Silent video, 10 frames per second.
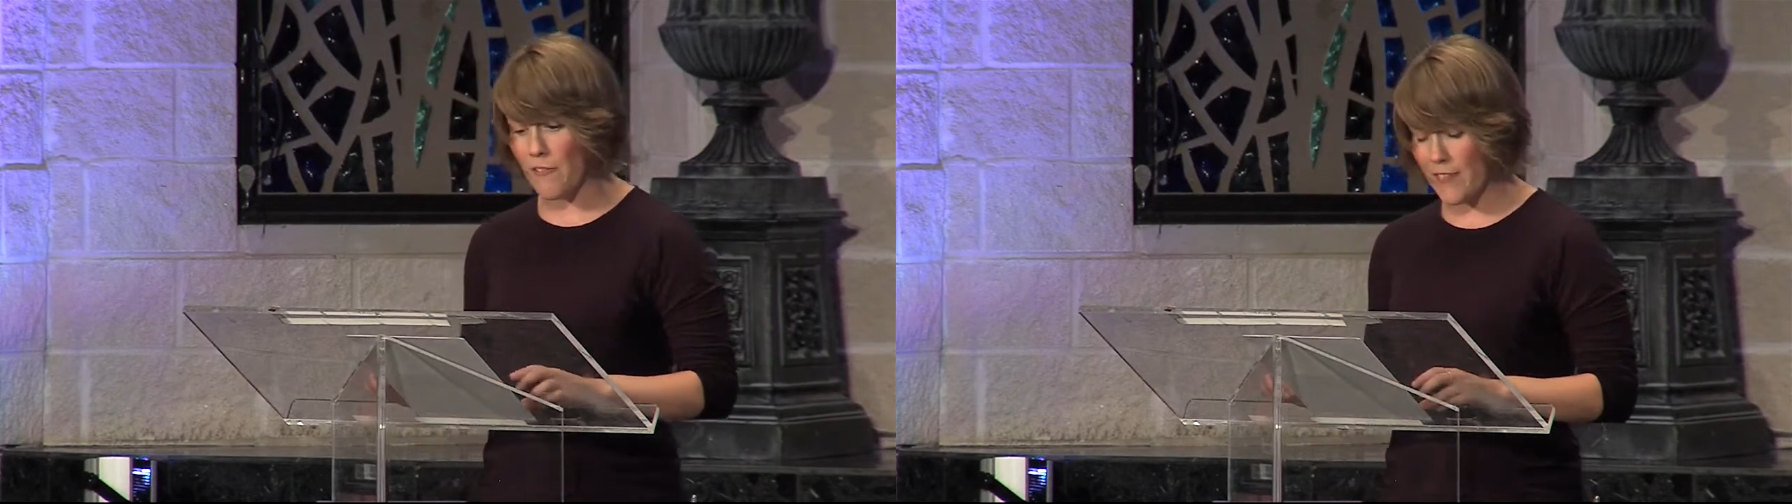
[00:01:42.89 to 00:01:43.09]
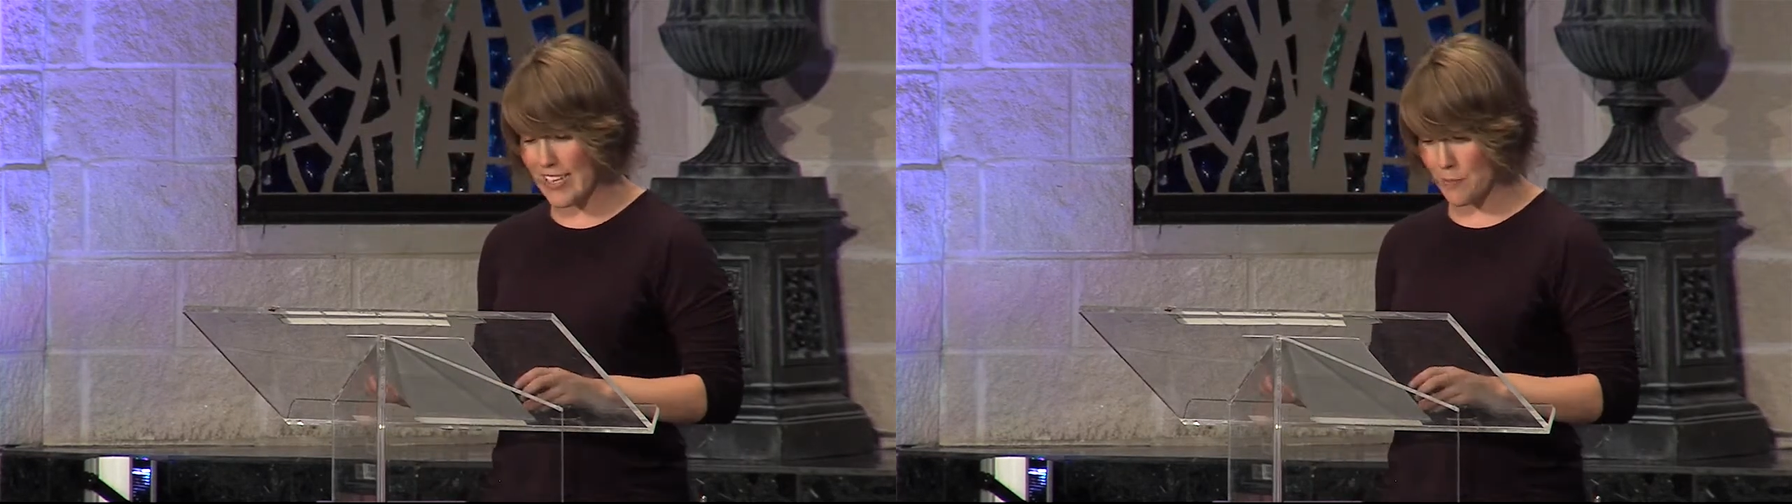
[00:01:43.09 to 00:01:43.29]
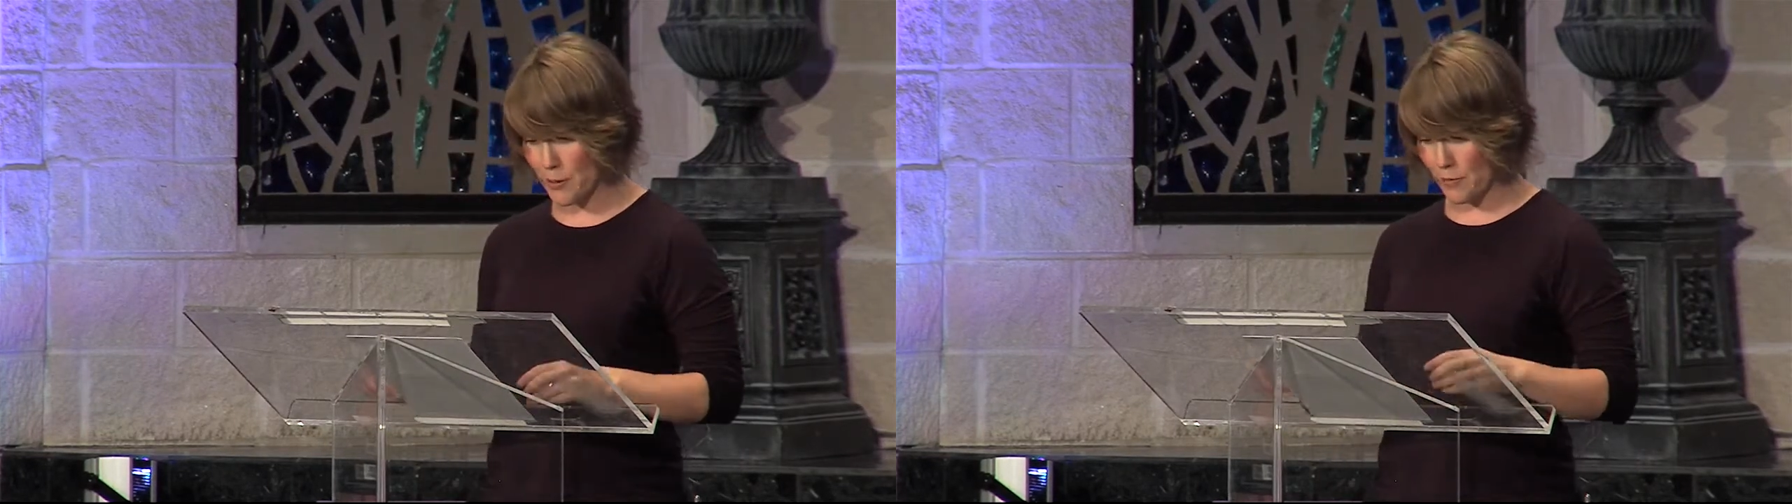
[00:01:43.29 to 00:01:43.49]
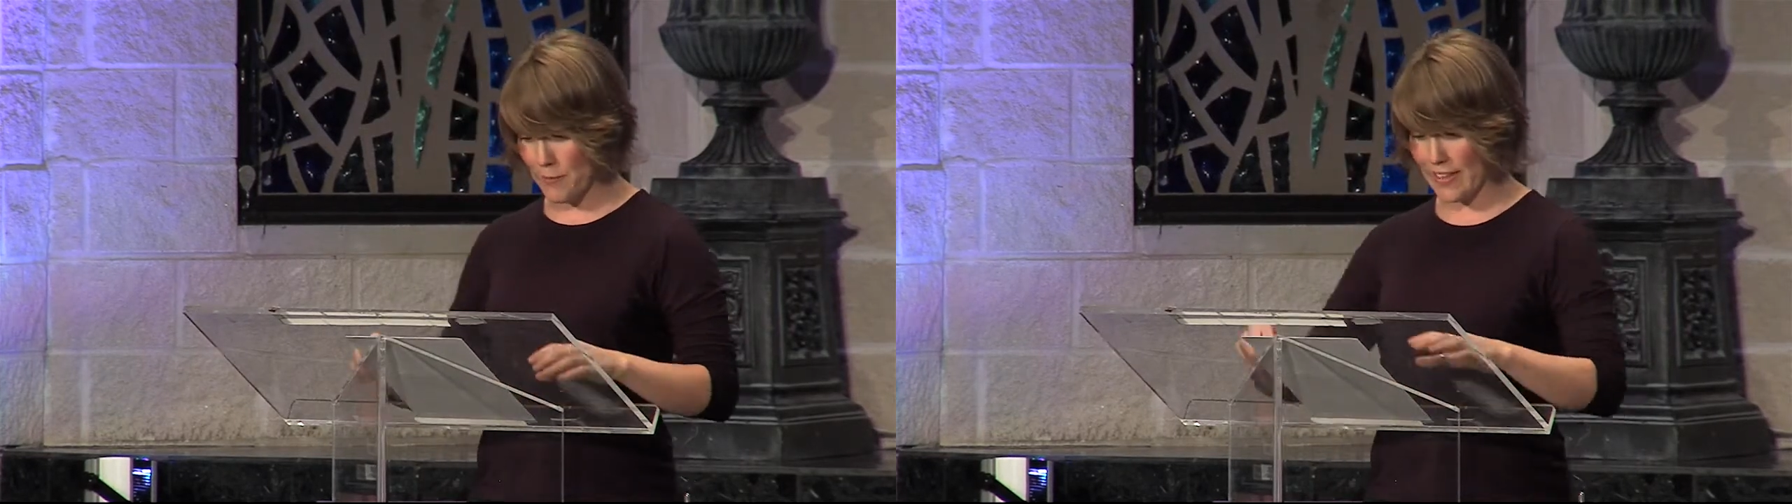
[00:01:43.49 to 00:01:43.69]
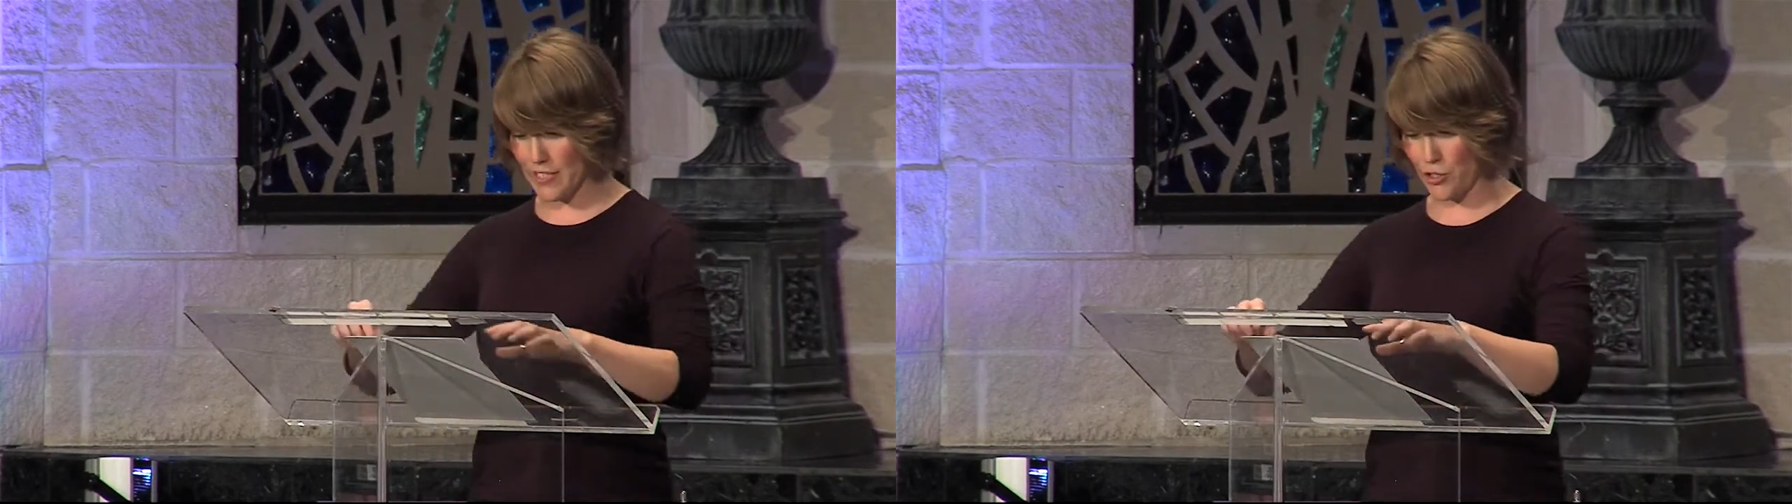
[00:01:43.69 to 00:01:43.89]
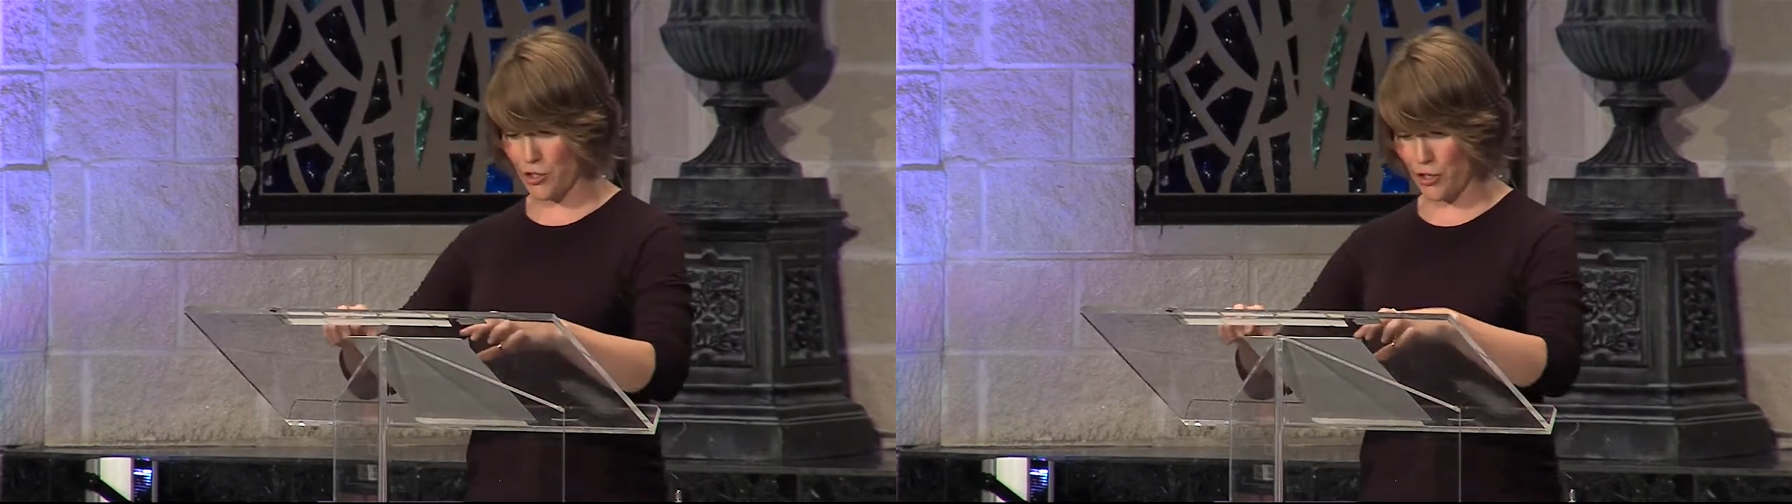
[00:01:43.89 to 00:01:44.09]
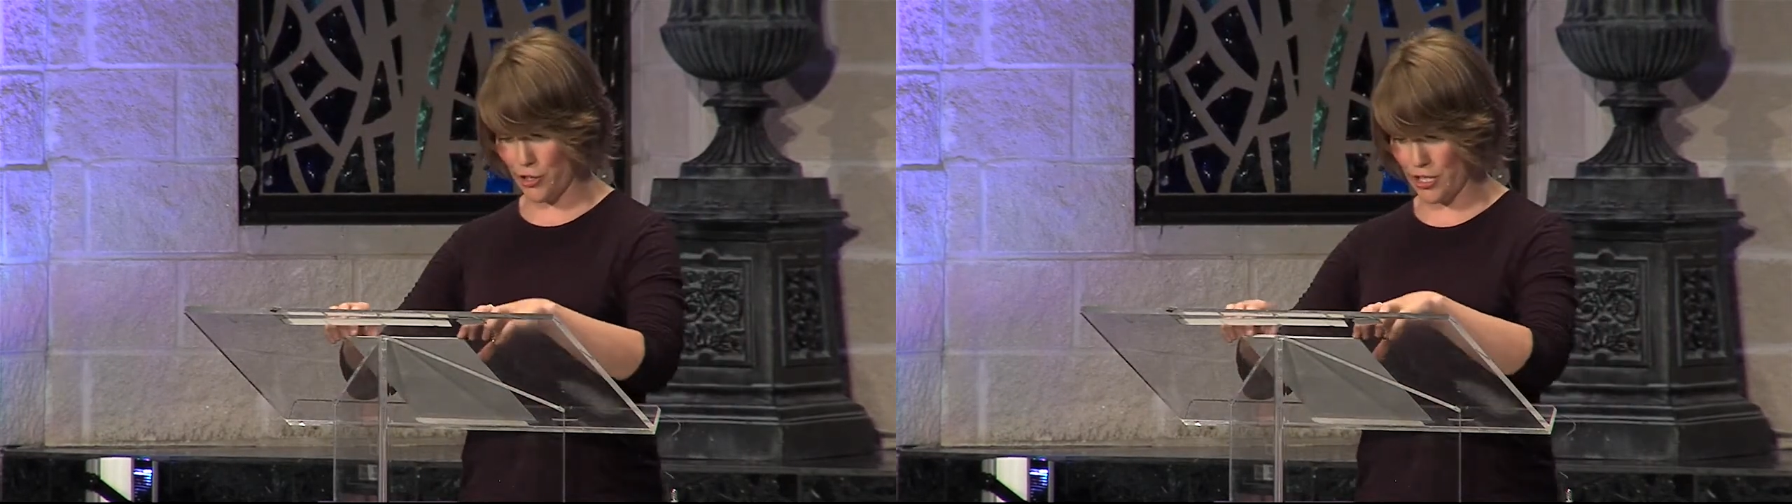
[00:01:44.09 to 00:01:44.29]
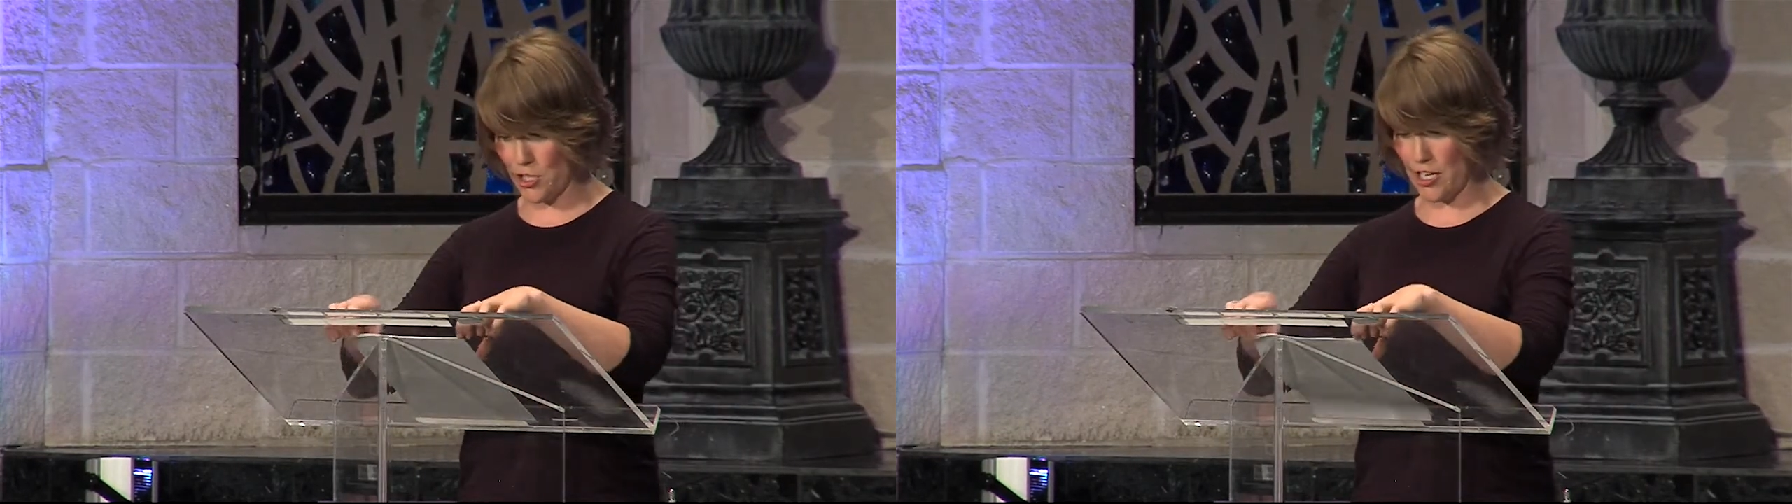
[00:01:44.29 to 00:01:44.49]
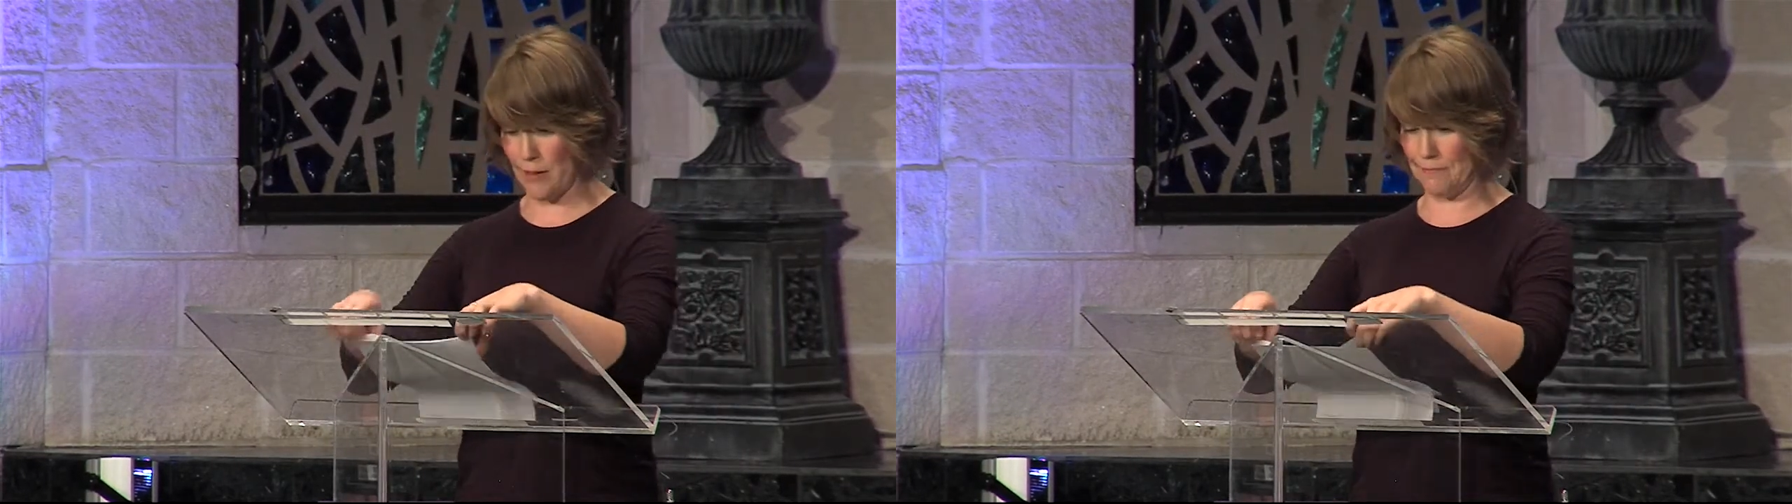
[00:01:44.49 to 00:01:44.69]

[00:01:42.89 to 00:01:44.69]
Facebook Messenger to Jim.